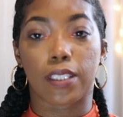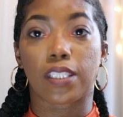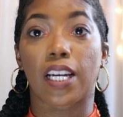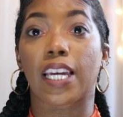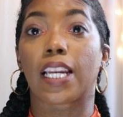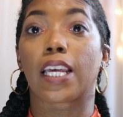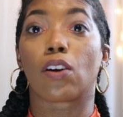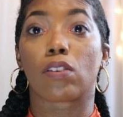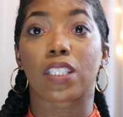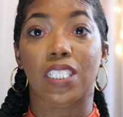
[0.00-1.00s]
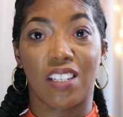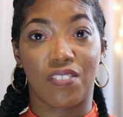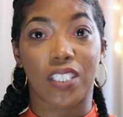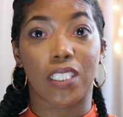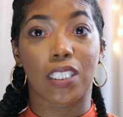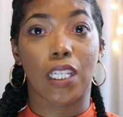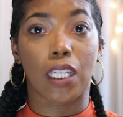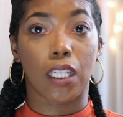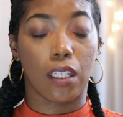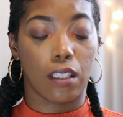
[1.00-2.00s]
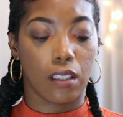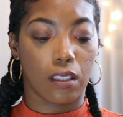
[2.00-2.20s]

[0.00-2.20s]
Checking now to see if it's sticky.